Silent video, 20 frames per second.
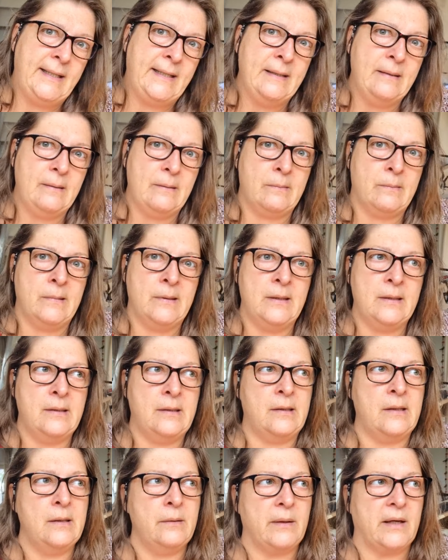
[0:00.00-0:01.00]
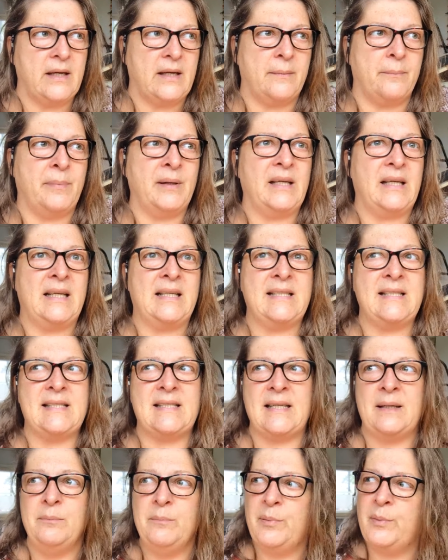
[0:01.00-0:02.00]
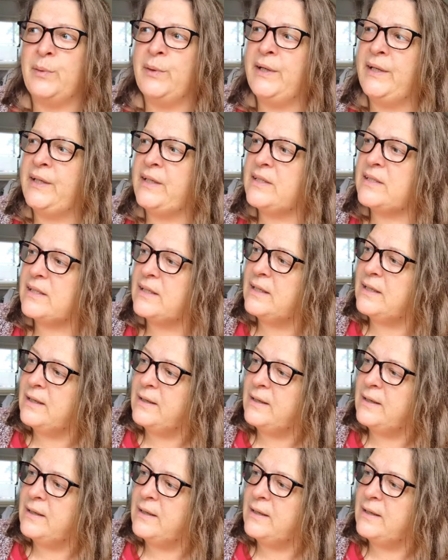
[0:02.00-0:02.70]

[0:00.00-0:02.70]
don't want to do it. But at some point,